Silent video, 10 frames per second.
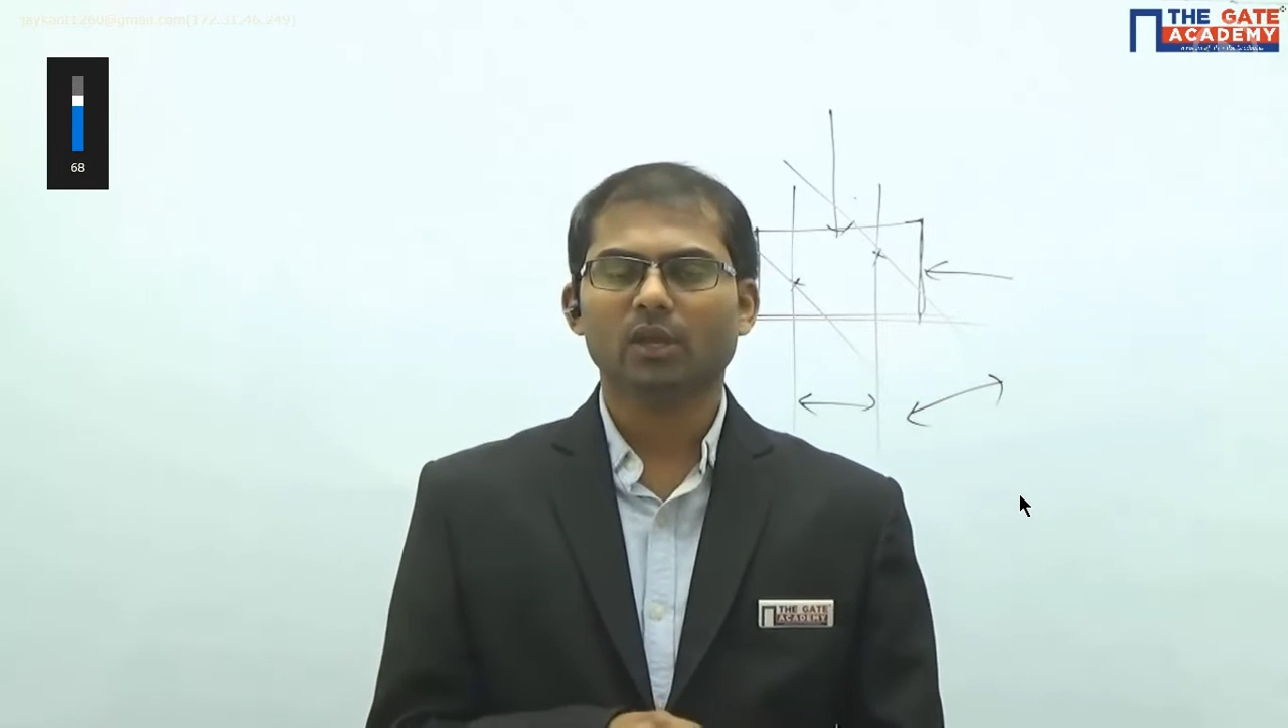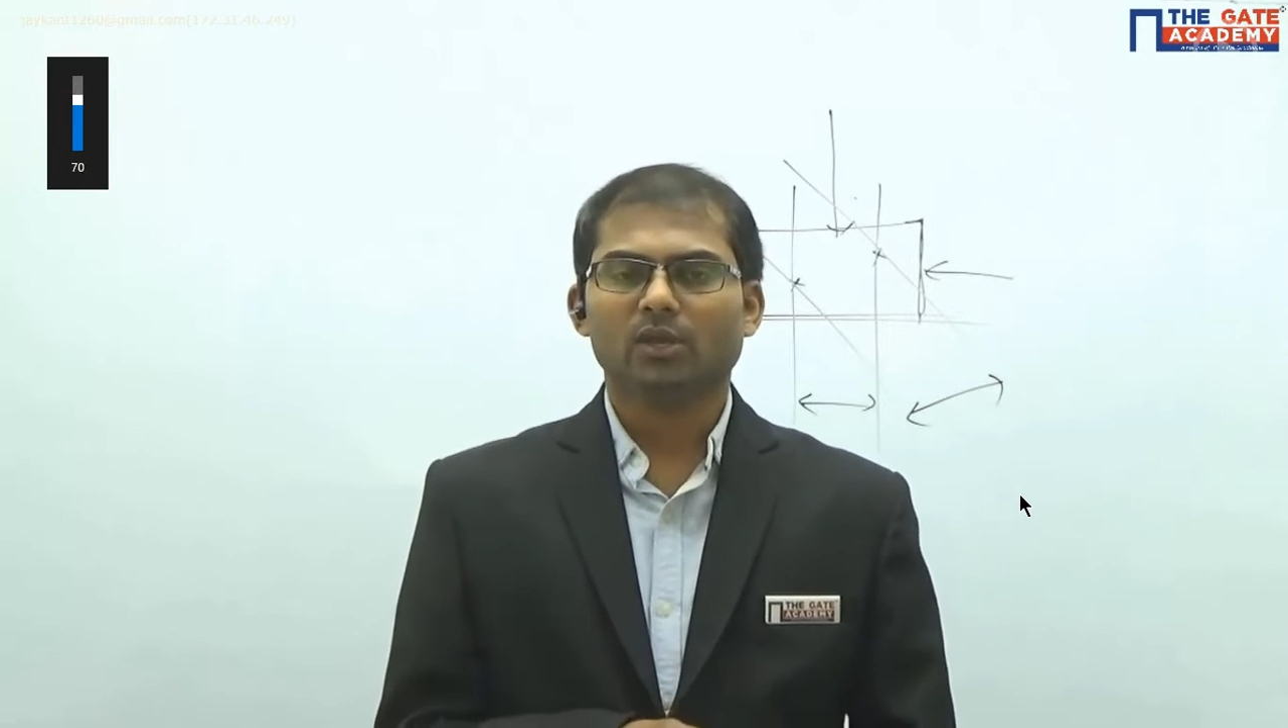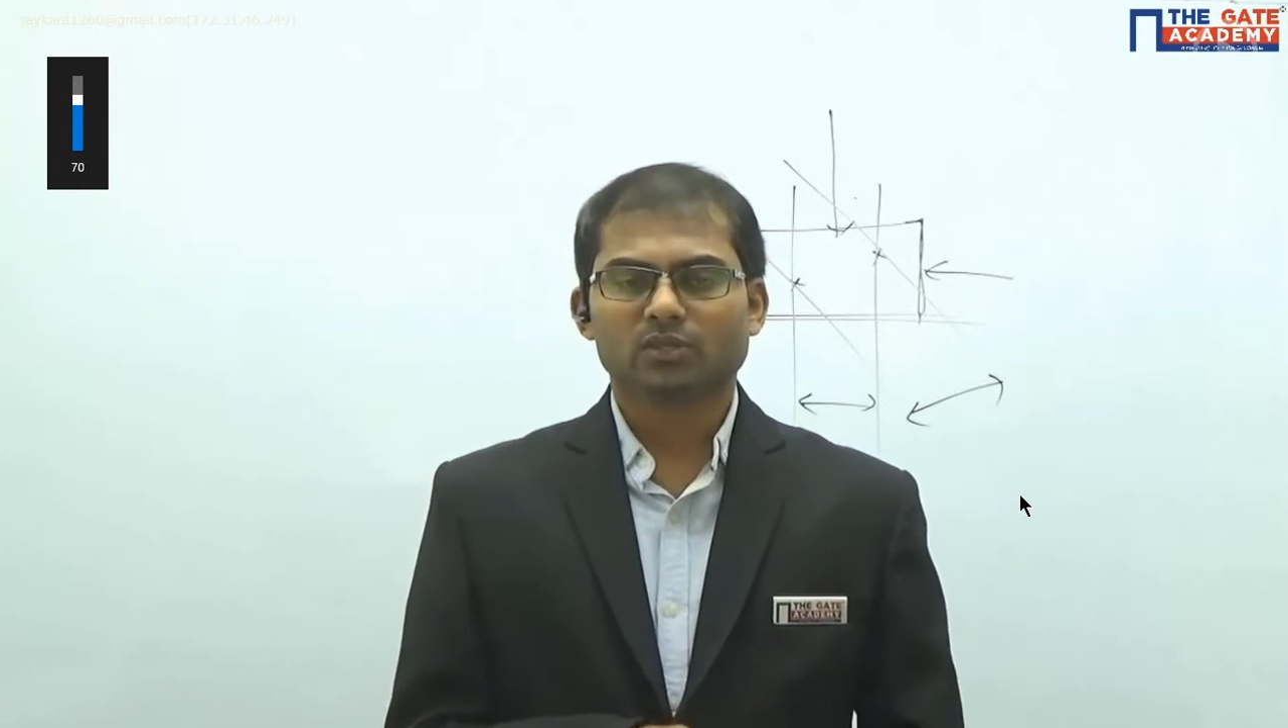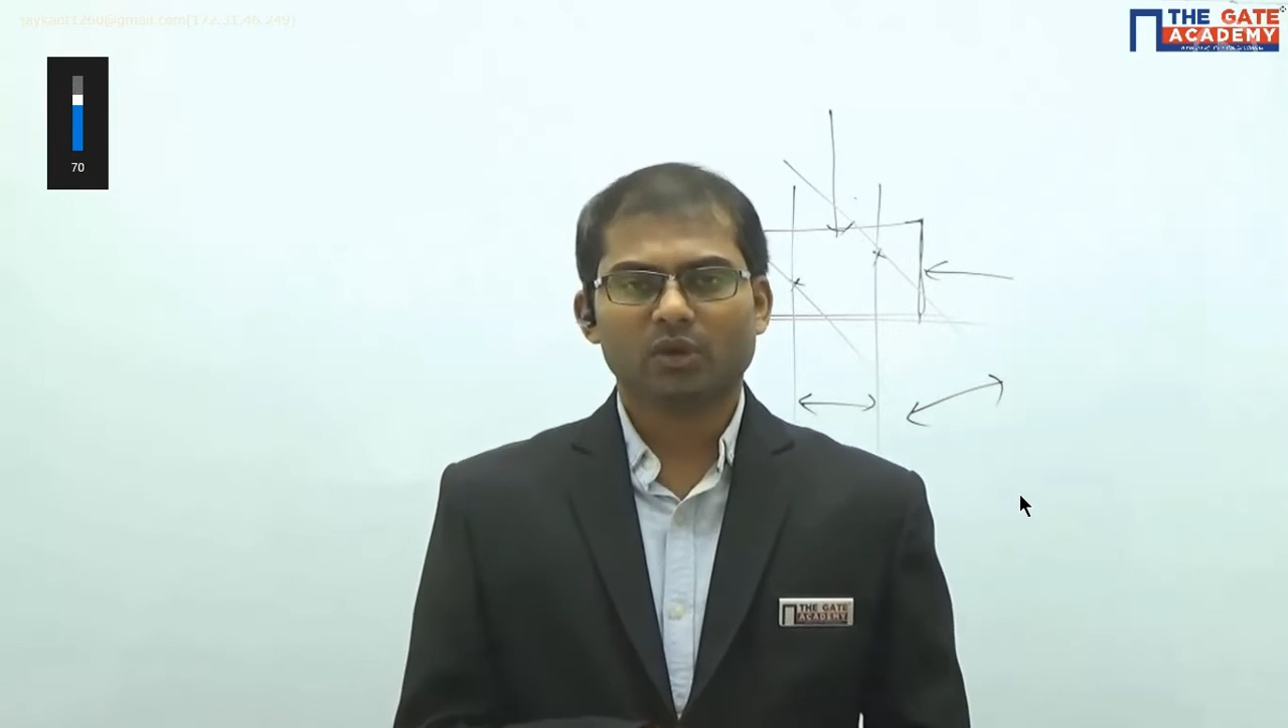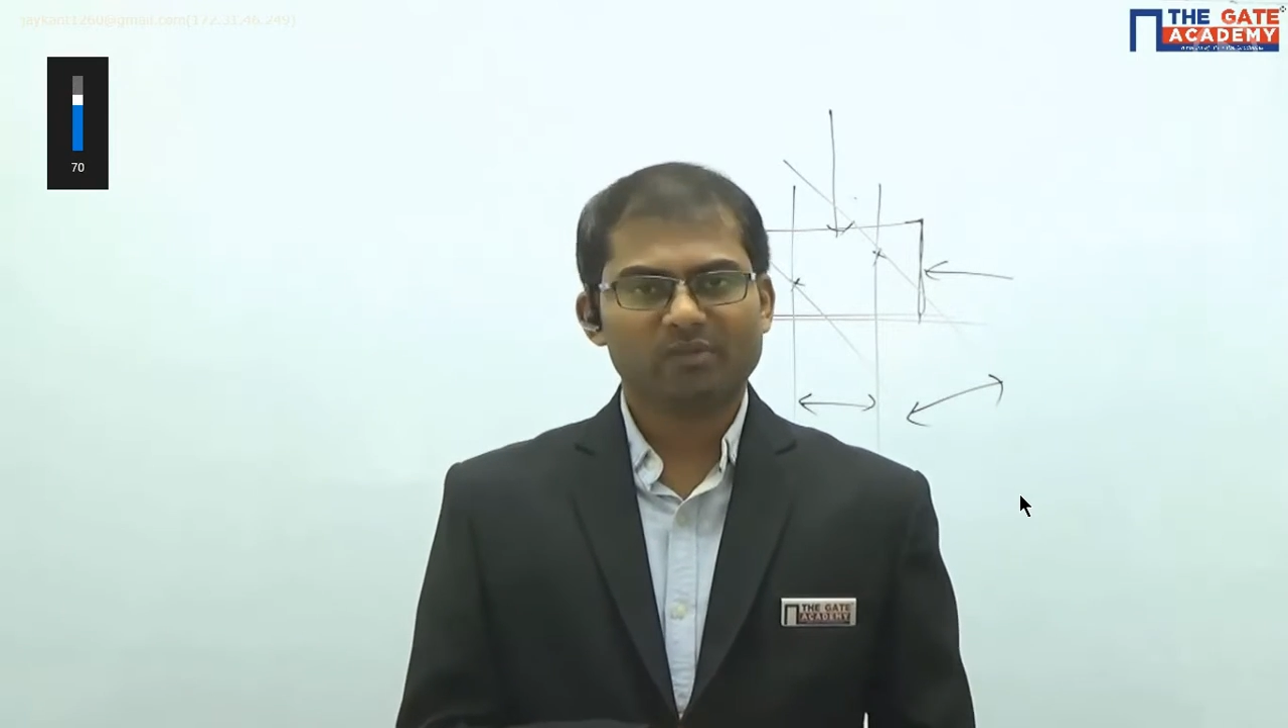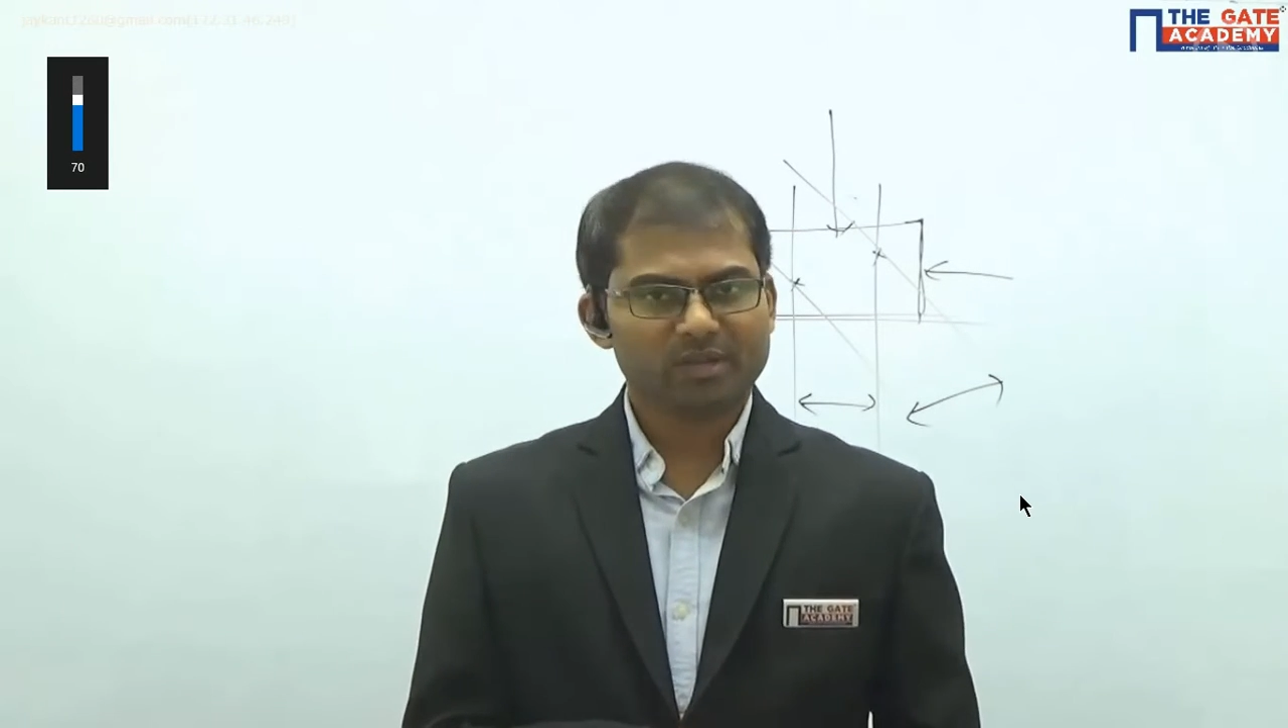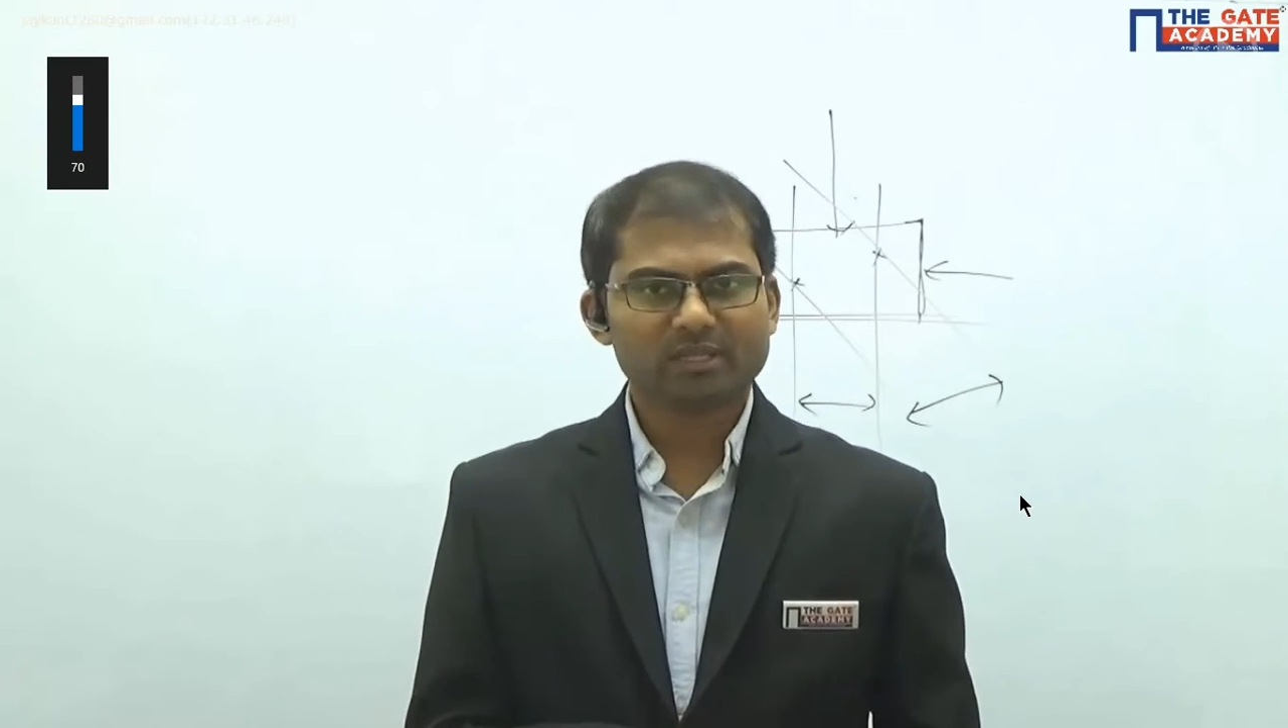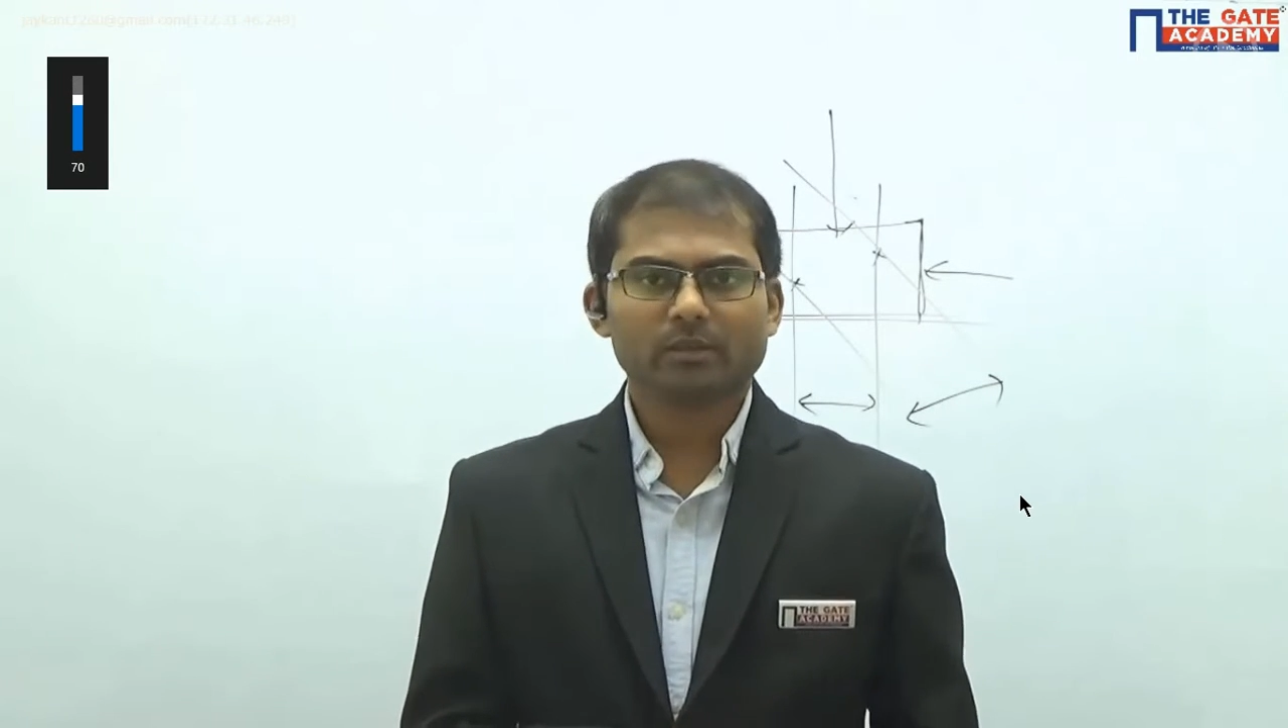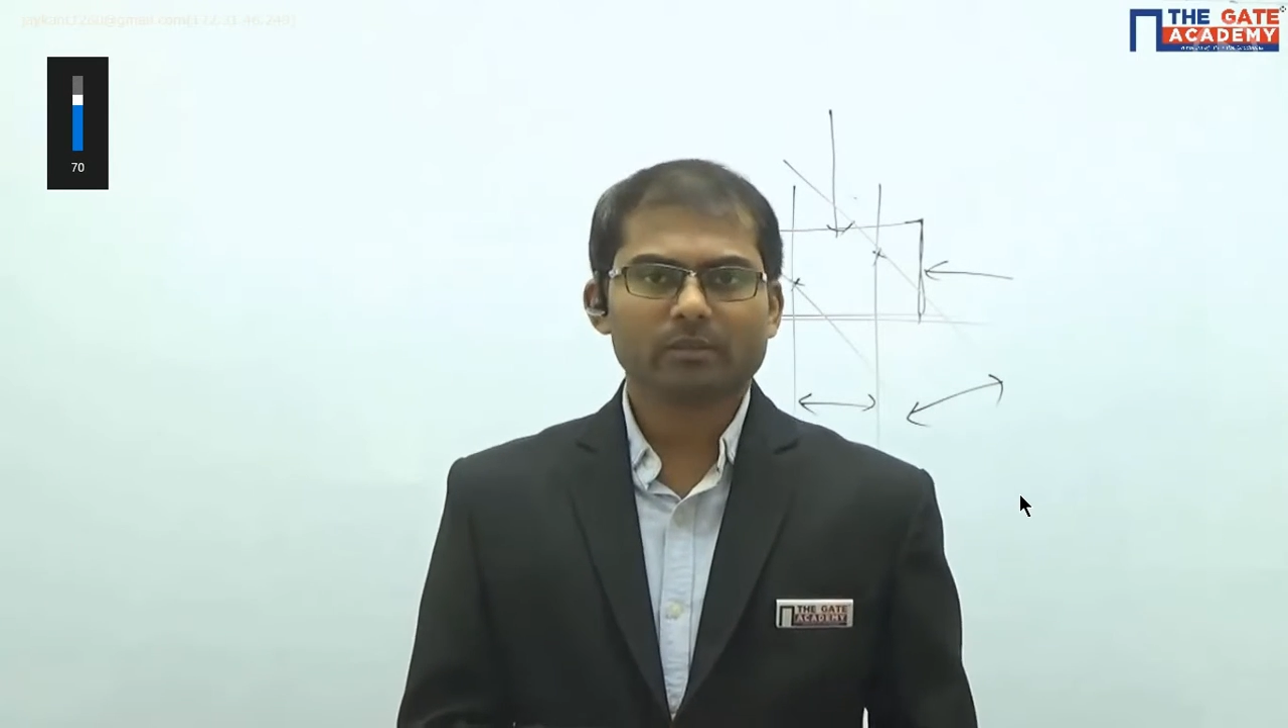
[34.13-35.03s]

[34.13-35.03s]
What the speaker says: So I will take the